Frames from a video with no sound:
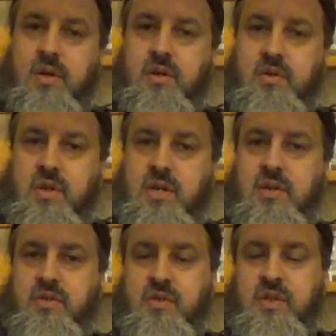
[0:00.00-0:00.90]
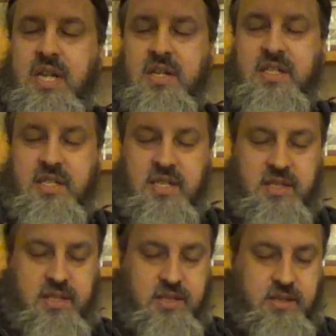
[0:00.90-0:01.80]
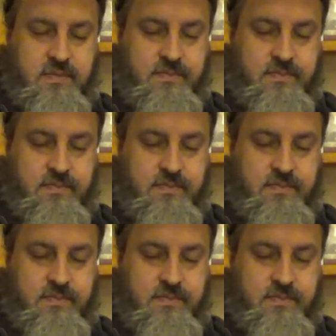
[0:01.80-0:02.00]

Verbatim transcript: under, under certain incidences,